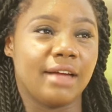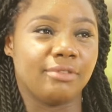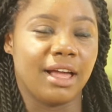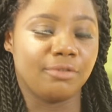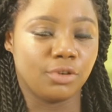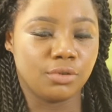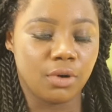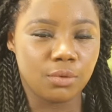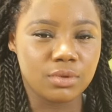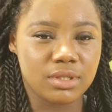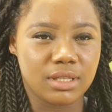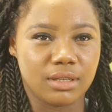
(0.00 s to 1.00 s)
I've
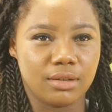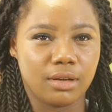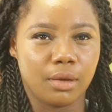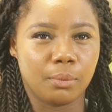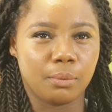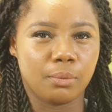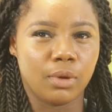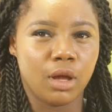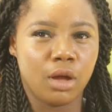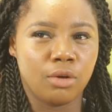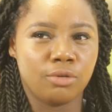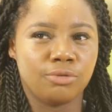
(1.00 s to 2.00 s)
grown to
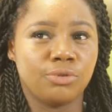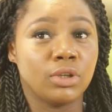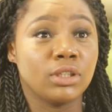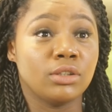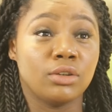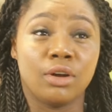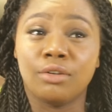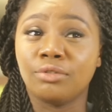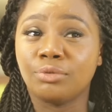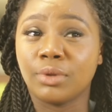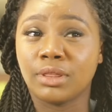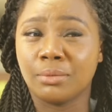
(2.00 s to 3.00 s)
fall in
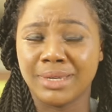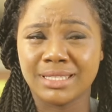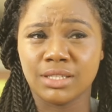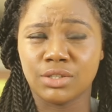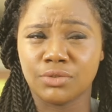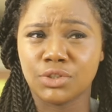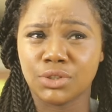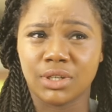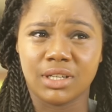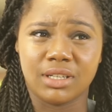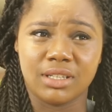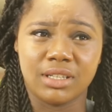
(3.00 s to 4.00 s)
love with the message of
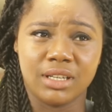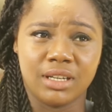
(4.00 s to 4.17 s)
Shuga.